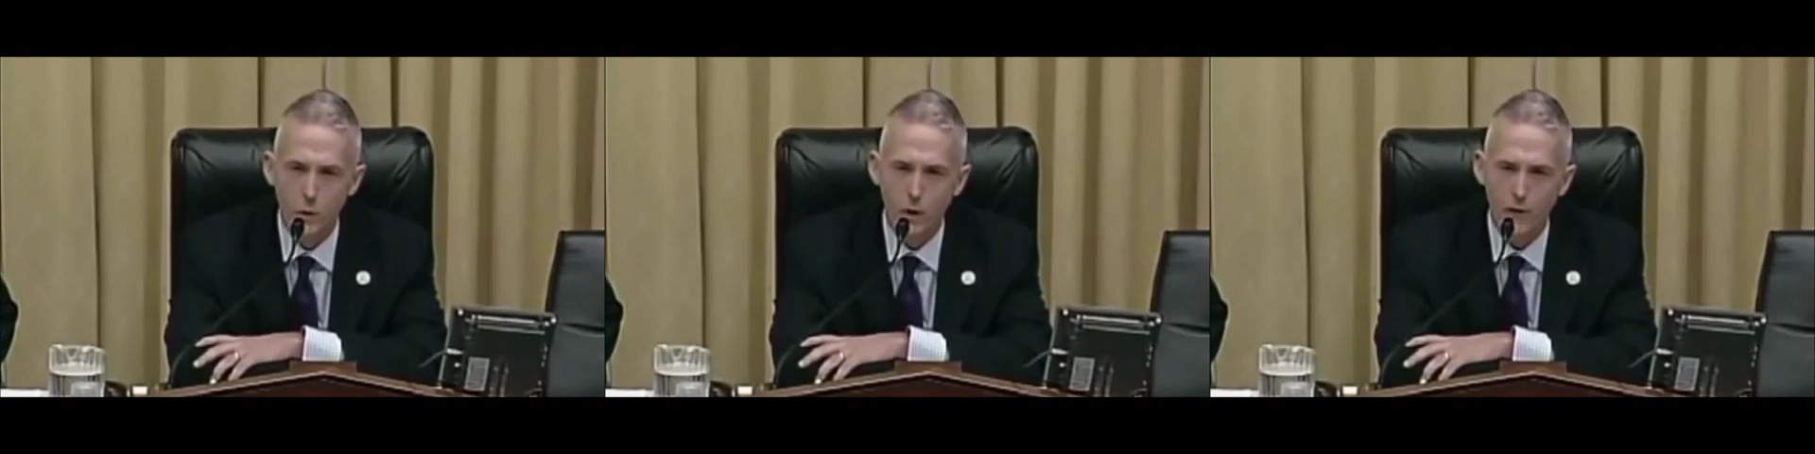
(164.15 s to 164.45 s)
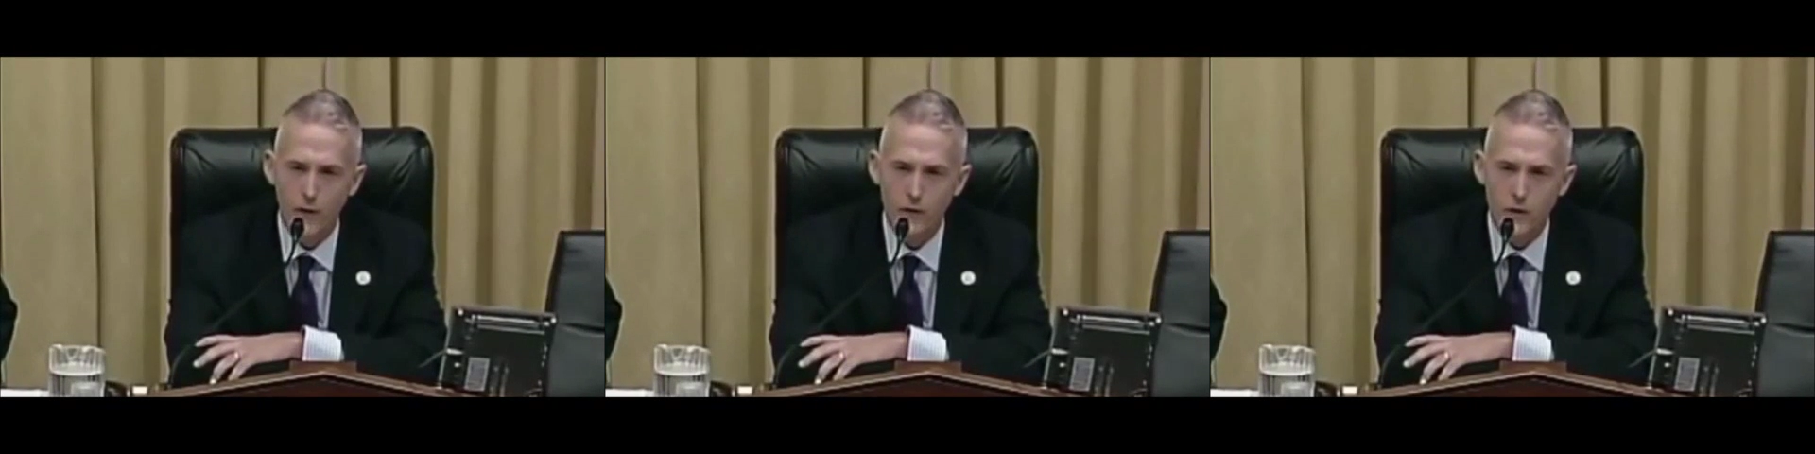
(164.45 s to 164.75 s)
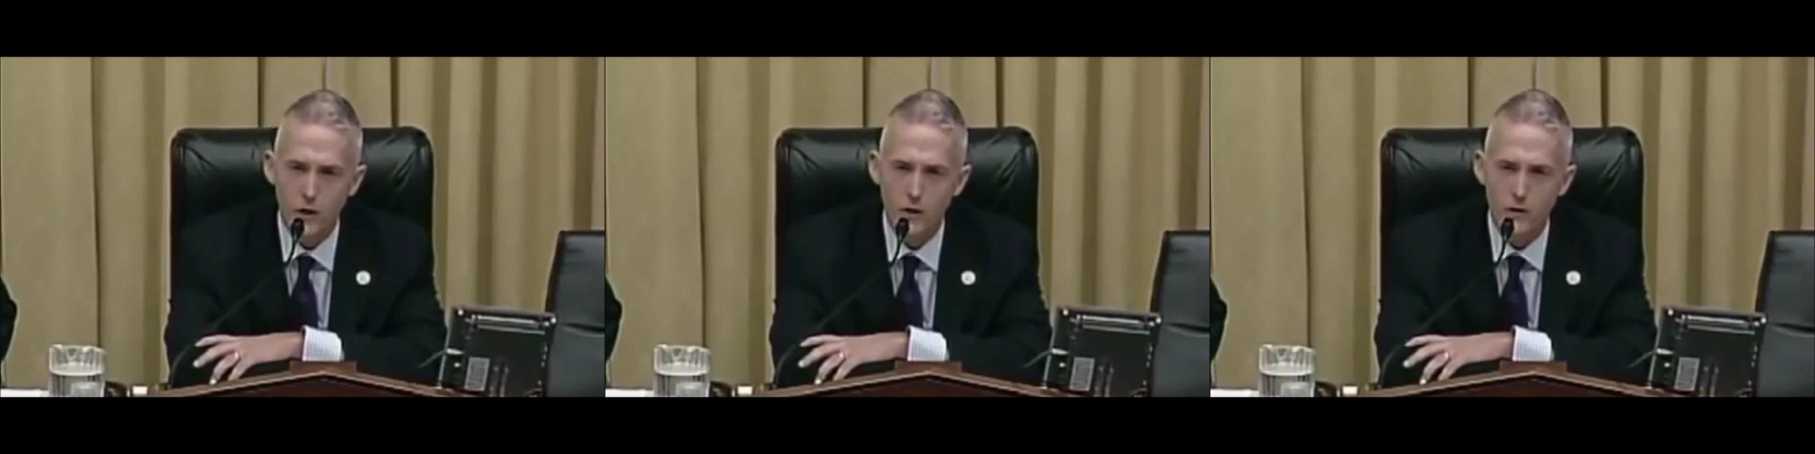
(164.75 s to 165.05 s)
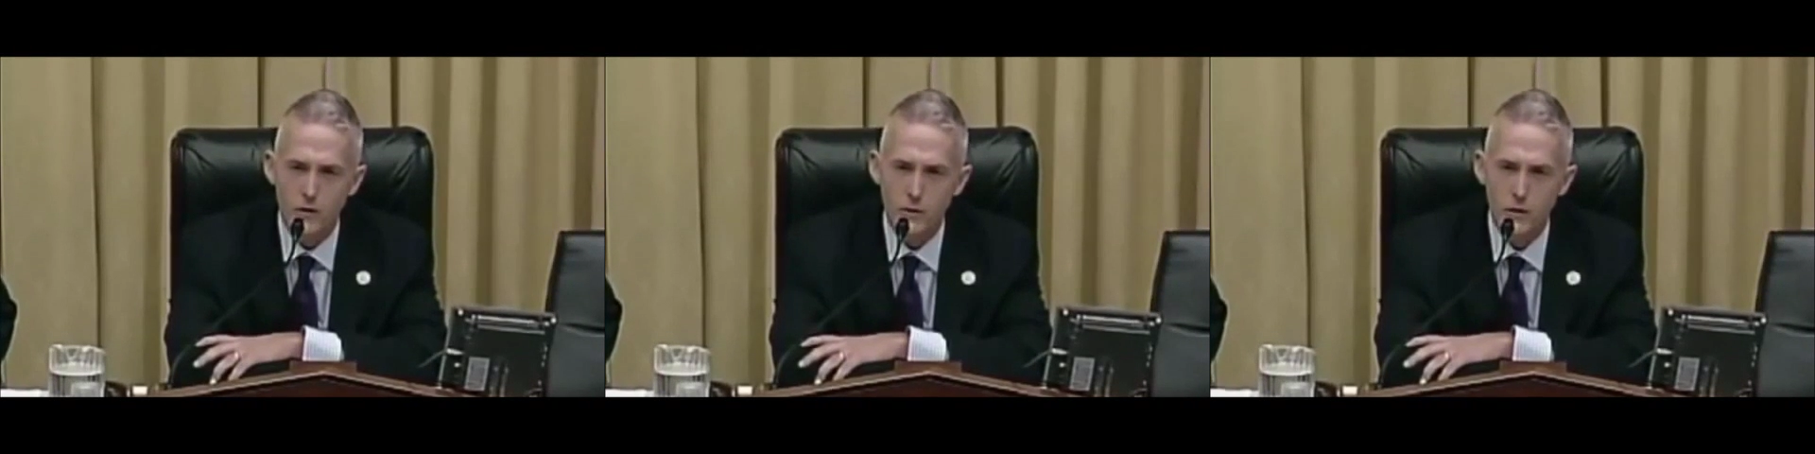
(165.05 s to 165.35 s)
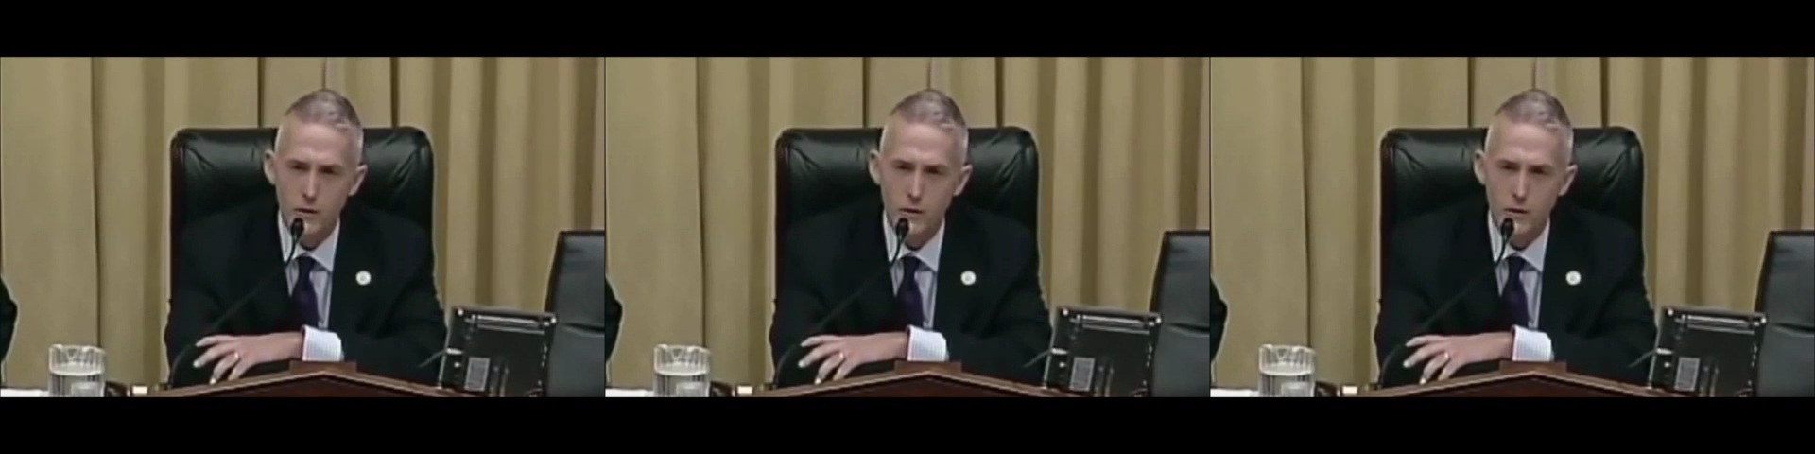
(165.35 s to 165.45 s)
you want that judge?